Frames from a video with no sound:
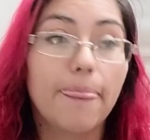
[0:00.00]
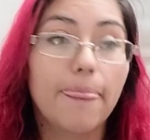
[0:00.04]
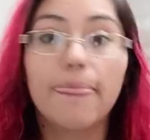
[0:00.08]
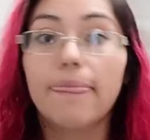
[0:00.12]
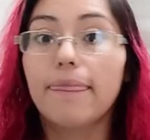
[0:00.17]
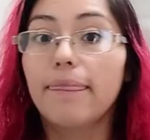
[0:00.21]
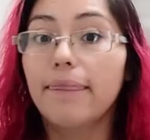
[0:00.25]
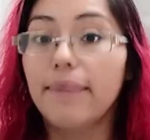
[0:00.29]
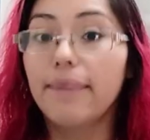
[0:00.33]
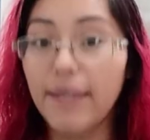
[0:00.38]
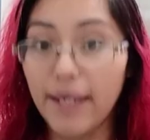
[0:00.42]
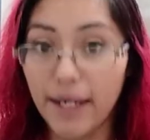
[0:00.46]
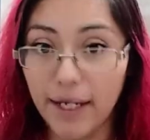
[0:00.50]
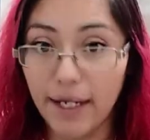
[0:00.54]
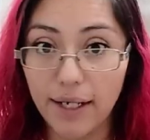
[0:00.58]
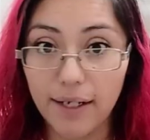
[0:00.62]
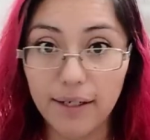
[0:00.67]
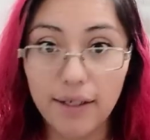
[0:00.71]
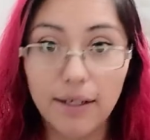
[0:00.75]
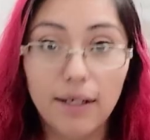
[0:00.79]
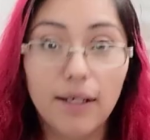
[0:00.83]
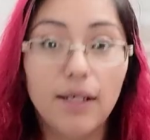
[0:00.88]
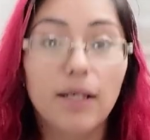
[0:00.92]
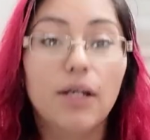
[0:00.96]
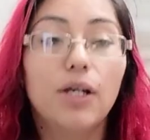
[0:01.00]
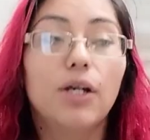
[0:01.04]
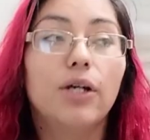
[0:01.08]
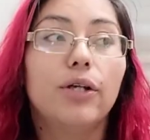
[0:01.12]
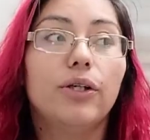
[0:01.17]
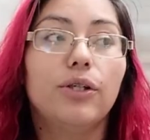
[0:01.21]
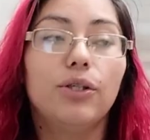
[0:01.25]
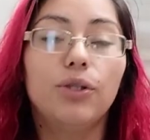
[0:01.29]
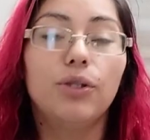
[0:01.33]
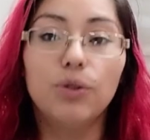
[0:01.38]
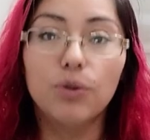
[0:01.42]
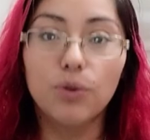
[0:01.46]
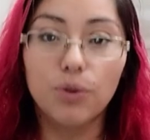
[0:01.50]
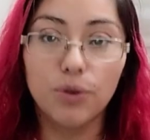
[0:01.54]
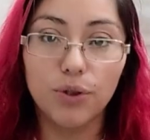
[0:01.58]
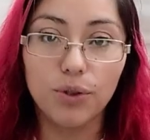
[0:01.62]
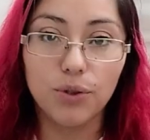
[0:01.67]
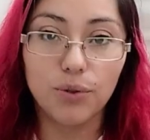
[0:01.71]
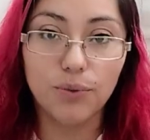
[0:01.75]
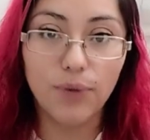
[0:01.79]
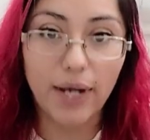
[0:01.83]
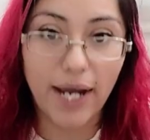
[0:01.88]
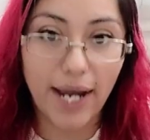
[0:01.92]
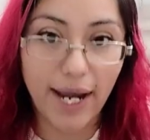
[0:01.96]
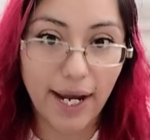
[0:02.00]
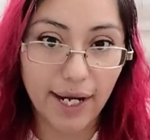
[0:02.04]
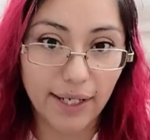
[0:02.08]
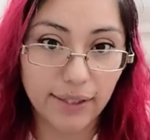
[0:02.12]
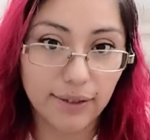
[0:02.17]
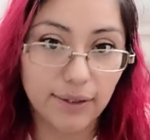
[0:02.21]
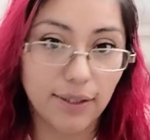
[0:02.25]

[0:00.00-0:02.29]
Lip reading: Then, you know, you ask